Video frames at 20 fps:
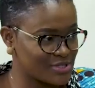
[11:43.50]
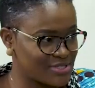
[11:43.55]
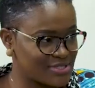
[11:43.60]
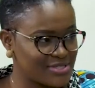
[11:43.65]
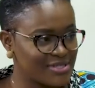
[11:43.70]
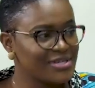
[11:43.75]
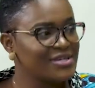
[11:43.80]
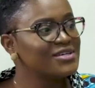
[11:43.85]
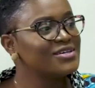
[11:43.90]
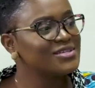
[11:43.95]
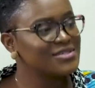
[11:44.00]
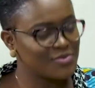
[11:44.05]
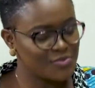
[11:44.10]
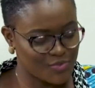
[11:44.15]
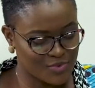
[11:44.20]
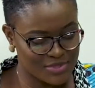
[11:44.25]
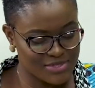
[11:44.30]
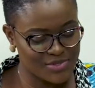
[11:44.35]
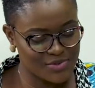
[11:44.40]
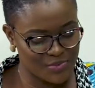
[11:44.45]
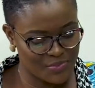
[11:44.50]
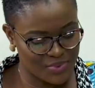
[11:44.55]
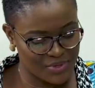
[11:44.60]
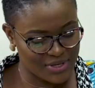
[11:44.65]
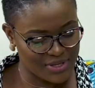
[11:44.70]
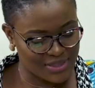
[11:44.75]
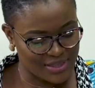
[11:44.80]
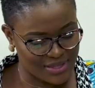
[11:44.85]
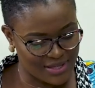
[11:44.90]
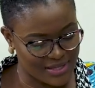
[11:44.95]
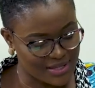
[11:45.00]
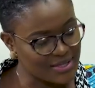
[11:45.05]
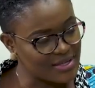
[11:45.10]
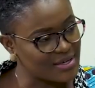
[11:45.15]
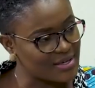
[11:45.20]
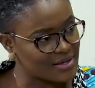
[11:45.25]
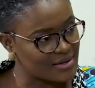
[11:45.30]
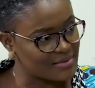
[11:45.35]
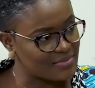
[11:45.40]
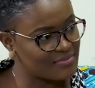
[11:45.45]
not, the government is going to pay them. Pay so I believe
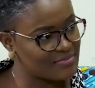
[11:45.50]
yeah.